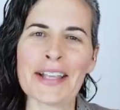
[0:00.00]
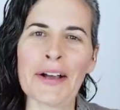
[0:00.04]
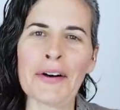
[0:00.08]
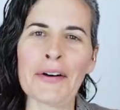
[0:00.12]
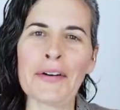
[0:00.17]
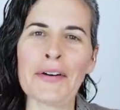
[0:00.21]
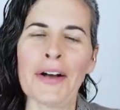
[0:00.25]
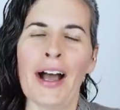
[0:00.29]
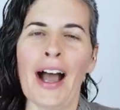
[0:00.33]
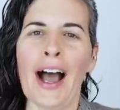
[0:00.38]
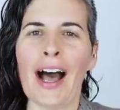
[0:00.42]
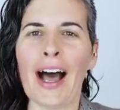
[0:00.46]

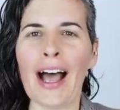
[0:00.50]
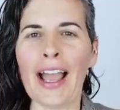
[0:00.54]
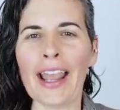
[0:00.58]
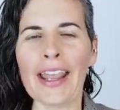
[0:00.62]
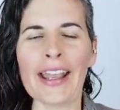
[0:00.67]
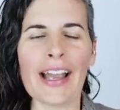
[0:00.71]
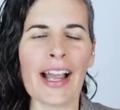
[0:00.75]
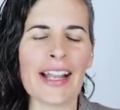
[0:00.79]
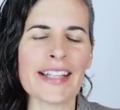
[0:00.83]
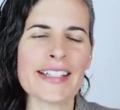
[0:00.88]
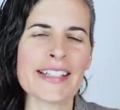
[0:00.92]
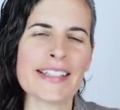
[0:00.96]
so
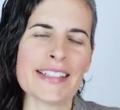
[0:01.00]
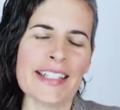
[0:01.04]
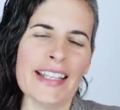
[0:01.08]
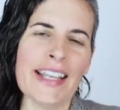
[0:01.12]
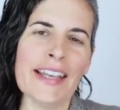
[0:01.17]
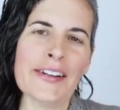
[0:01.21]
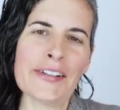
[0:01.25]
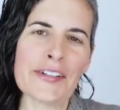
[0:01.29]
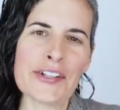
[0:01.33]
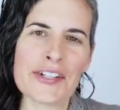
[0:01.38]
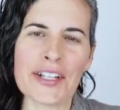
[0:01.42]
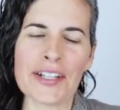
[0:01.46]
I, I,
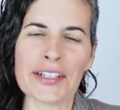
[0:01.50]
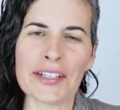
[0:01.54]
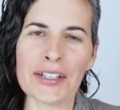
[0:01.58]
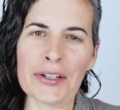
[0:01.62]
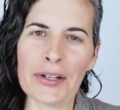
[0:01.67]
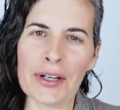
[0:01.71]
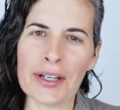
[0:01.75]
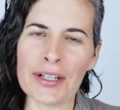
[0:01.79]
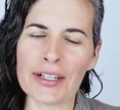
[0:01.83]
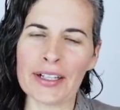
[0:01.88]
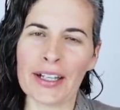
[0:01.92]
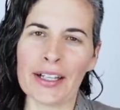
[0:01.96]
see energy
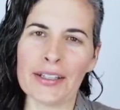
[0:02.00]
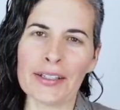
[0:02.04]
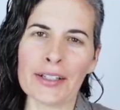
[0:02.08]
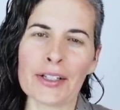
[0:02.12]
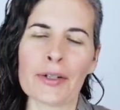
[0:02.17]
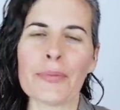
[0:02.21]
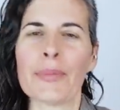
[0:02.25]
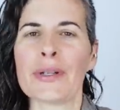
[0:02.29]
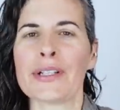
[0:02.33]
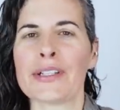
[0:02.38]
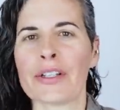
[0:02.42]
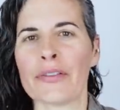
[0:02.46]
clearing a
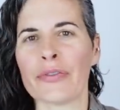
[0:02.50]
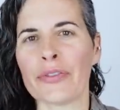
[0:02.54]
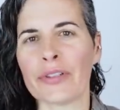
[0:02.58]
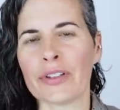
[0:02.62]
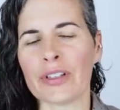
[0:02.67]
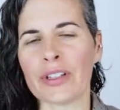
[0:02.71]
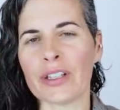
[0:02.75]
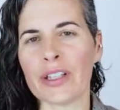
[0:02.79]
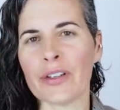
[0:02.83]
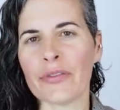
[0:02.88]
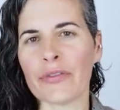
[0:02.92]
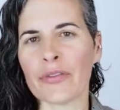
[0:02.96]
little bit
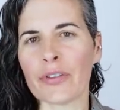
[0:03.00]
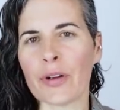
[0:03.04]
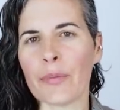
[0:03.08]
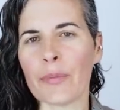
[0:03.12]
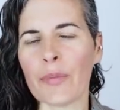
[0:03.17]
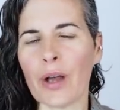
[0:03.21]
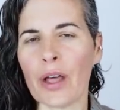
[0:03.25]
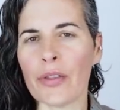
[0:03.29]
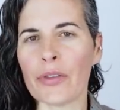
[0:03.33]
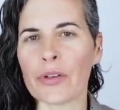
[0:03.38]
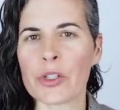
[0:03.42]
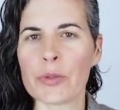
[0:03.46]
differently
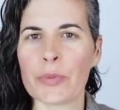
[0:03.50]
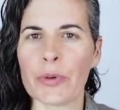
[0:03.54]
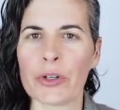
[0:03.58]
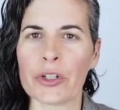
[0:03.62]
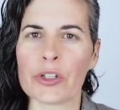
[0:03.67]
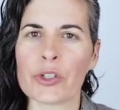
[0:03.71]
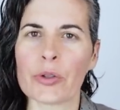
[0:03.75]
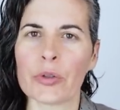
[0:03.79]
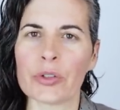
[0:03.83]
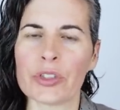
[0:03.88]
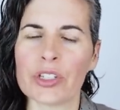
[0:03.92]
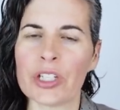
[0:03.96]
from other
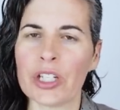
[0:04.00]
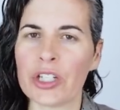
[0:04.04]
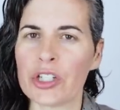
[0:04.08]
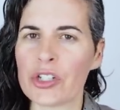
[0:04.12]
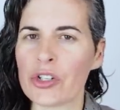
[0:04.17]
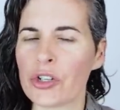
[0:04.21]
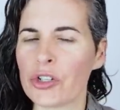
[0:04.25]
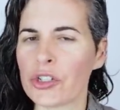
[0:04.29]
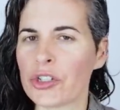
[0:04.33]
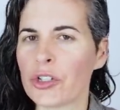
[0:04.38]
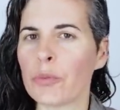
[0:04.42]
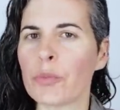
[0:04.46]
spiritual
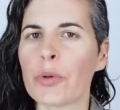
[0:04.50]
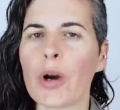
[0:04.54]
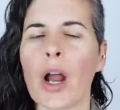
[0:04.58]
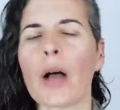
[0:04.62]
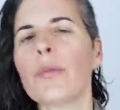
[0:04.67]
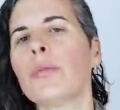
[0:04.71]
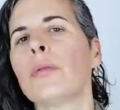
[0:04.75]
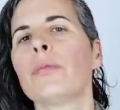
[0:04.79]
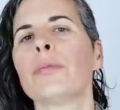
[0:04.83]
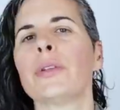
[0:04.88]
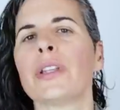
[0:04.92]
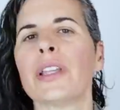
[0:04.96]
teachers. You'll
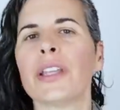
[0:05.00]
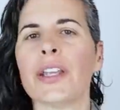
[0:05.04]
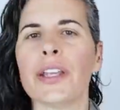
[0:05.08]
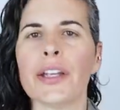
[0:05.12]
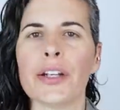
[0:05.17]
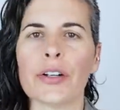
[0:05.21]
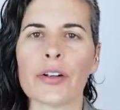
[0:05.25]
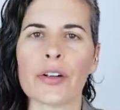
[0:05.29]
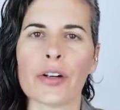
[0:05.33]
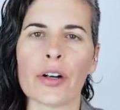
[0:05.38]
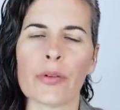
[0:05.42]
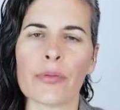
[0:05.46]
probably
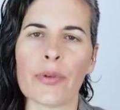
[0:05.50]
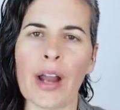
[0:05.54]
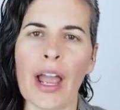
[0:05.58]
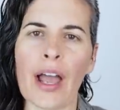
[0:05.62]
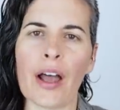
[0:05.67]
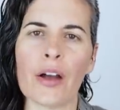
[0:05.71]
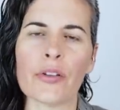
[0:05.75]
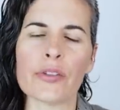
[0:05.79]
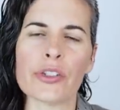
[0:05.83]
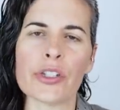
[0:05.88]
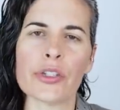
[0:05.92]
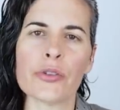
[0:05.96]
hear
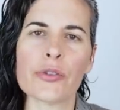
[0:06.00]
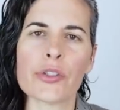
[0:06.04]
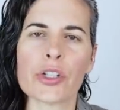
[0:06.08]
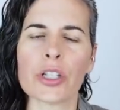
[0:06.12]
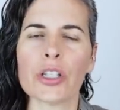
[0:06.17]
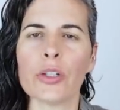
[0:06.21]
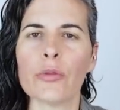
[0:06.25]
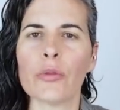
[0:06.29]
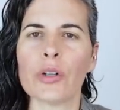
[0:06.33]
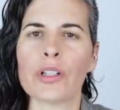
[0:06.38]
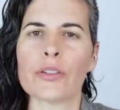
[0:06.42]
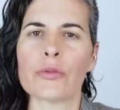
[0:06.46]
around,
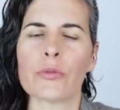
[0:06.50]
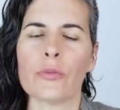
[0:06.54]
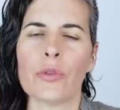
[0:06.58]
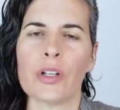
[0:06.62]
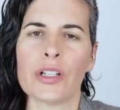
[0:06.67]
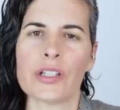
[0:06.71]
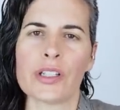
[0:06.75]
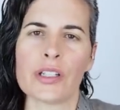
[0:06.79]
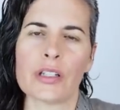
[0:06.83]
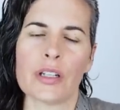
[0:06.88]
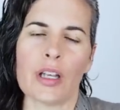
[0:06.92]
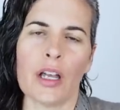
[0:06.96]
usually what,
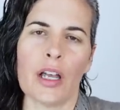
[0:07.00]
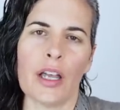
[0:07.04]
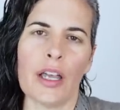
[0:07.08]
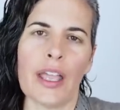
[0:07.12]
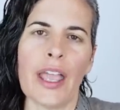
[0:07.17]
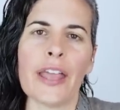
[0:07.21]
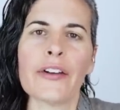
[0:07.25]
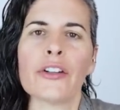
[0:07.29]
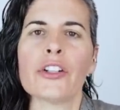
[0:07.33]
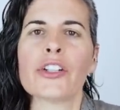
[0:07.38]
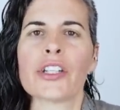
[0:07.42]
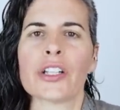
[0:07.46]
what
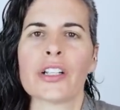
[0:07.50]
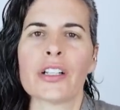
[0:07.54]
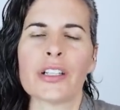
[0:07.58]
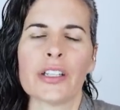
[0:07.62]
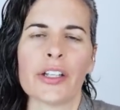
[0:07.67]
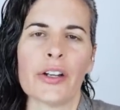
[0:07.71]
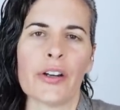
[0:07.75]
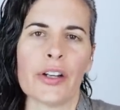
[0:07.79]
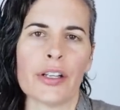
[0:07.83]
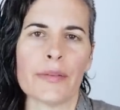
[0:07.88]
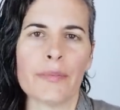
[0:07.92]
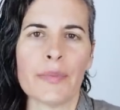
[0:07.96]
uh, energy
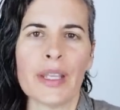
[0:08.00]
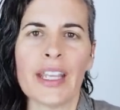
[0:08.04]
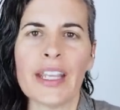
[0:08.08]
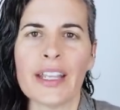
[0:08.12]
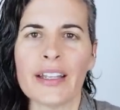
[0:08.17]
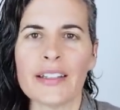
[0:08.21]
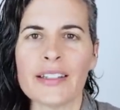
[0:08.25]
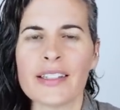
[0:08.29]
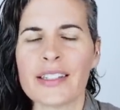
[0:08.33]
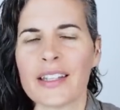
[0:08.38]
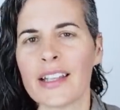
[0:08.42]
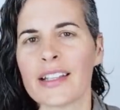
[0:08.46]
clearing
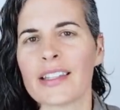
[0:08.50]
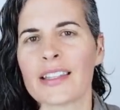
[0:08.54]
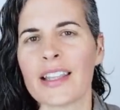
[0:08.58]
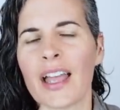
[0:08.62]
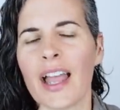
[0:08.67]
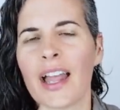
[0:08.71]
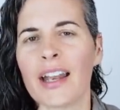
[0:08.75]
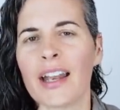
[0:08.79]
means is